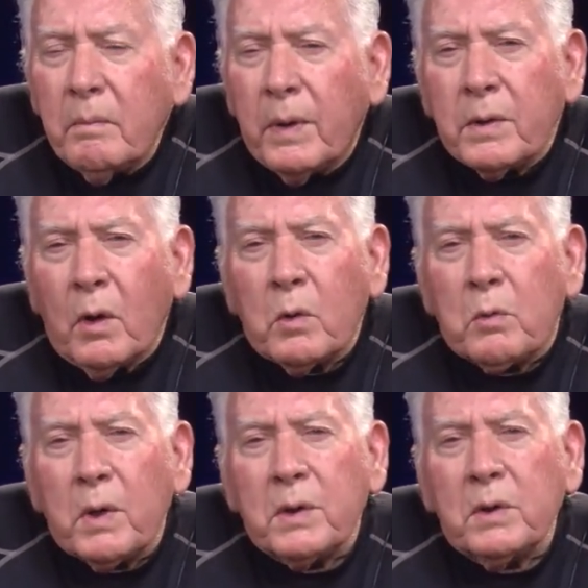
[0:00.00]
But no
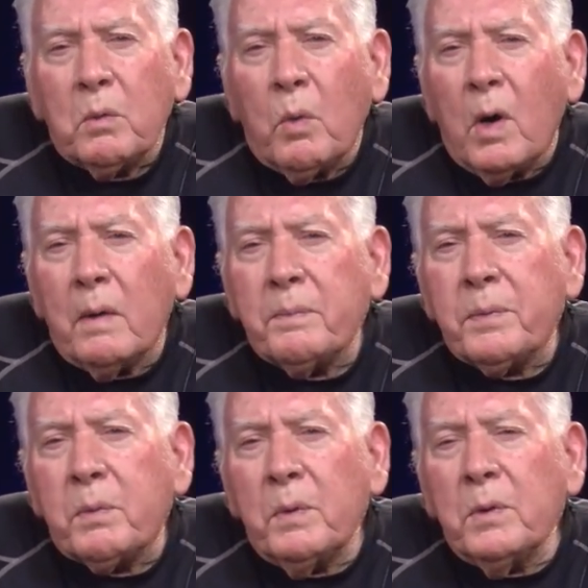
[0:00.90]
greater
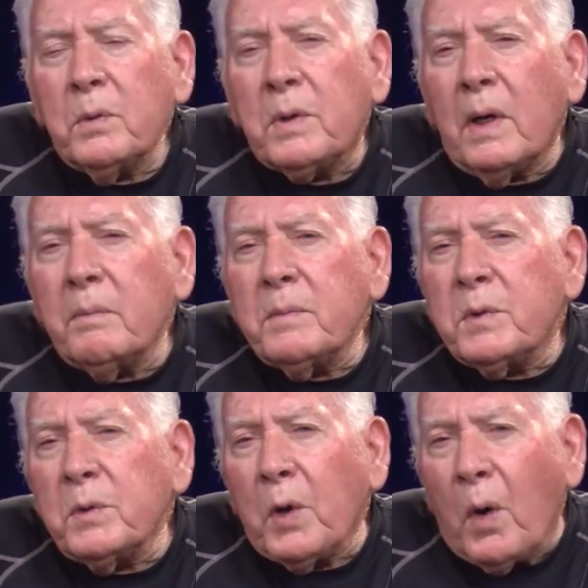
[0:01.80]
warmth will you come
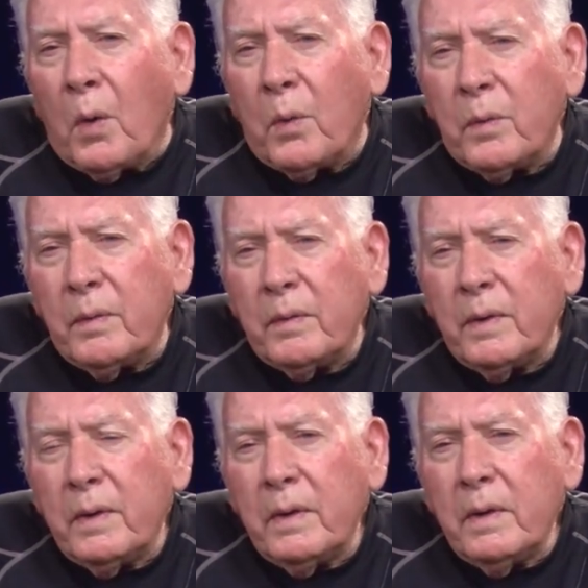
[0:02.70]
to know
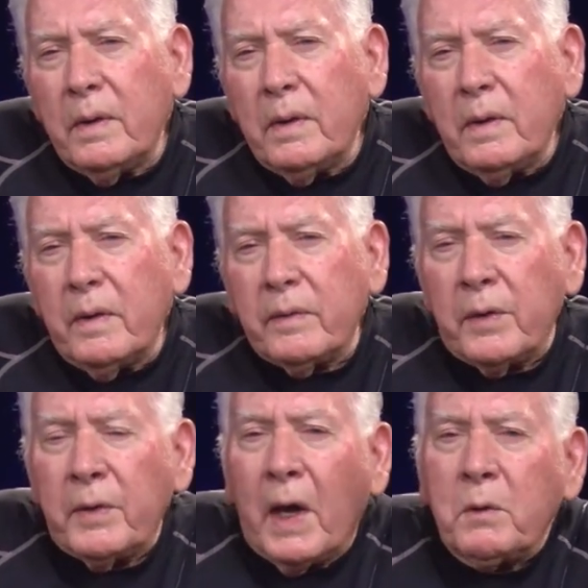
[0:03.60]

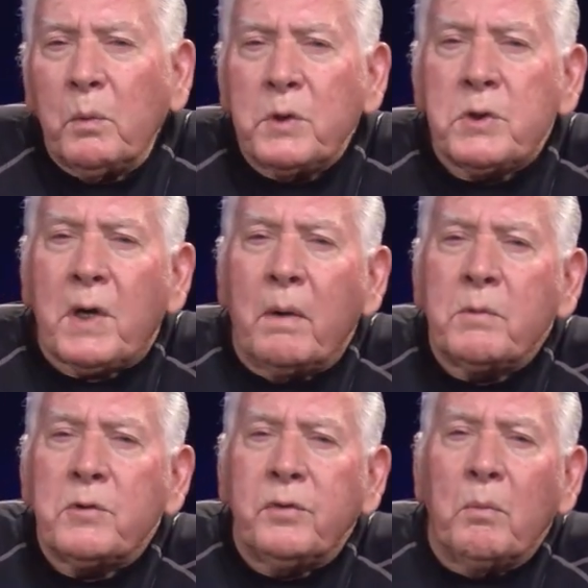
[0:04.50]
than that which
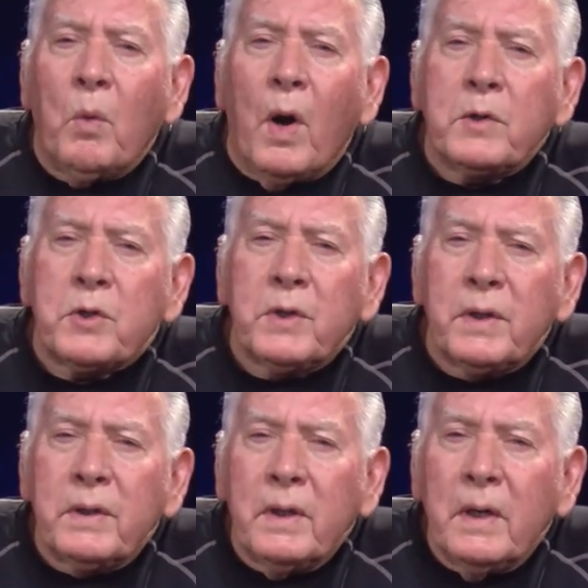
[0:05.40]
comes from
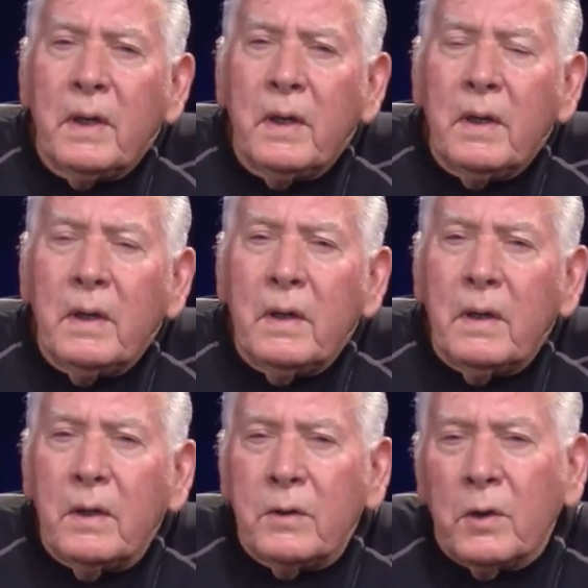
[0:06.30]
watching
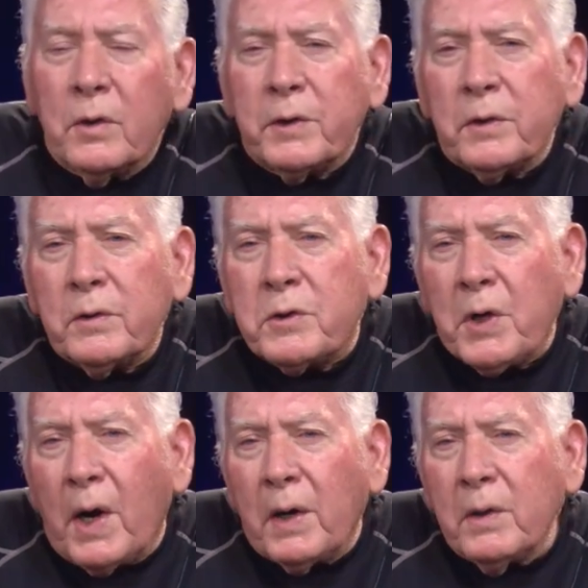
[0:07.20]
your little
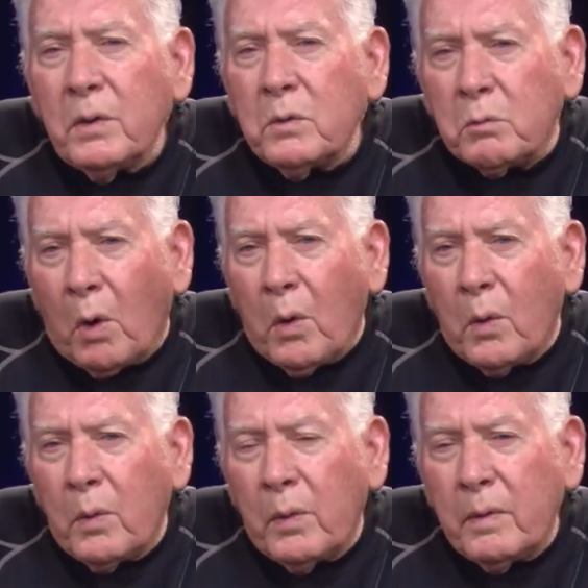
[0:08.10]
child
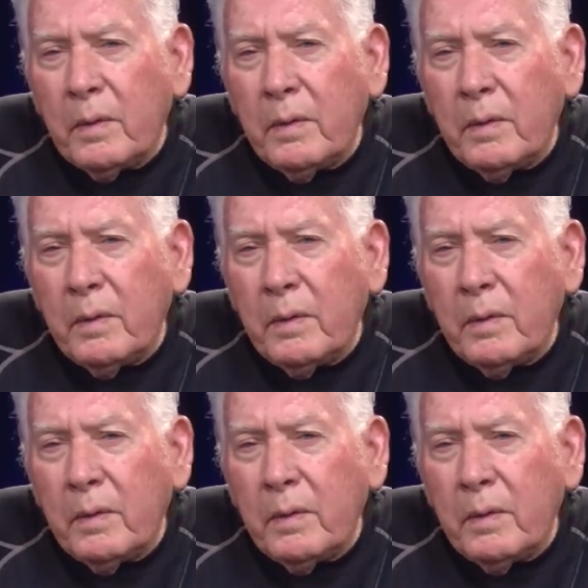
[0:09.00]
grow.